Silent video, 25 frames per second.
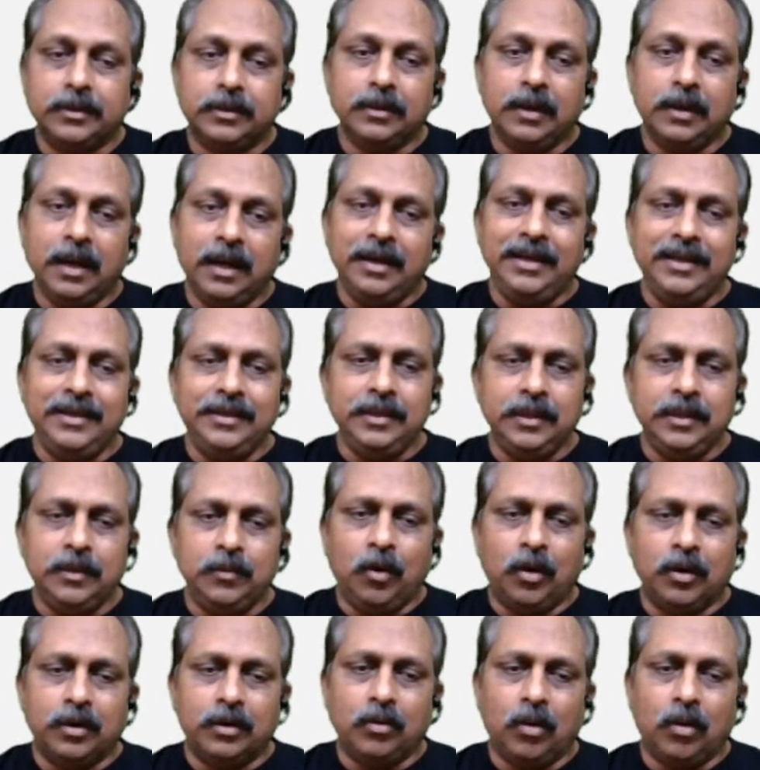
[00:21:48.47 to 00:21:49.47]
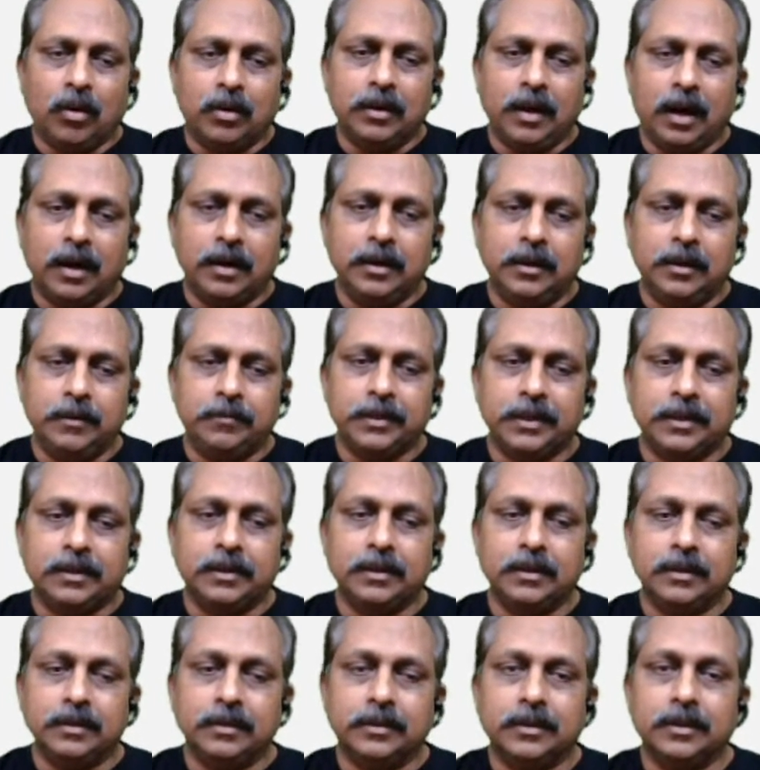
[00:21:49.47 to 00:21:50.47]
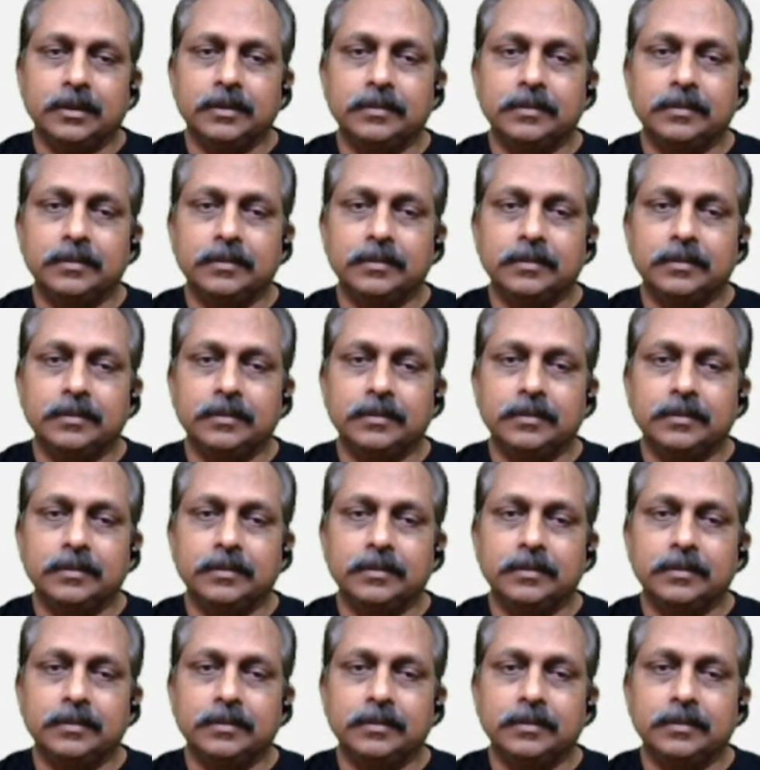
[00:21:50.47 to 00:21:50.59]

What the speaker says: An easy one, not that difficult.